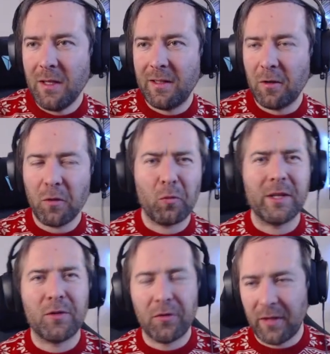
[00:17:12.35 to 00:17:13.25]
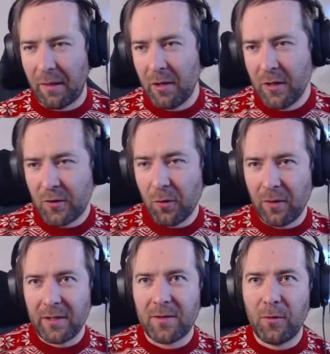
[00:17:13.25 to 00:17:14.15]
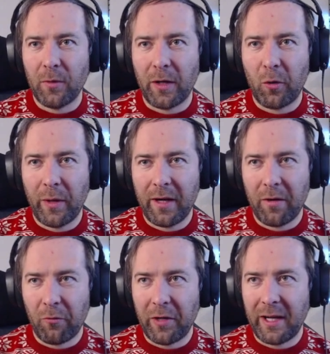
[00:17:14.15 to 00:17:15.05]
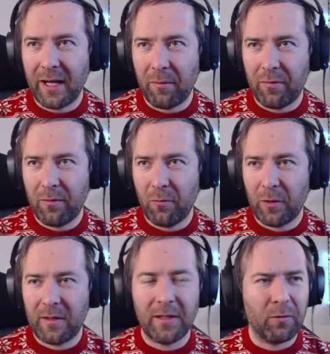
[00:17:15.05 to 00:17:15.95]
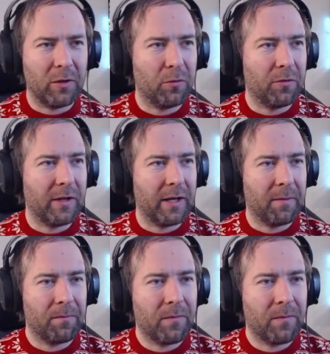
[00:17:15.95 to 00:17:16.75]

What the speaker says: Did not waste your time. So let's do a quick recap. What did we do today?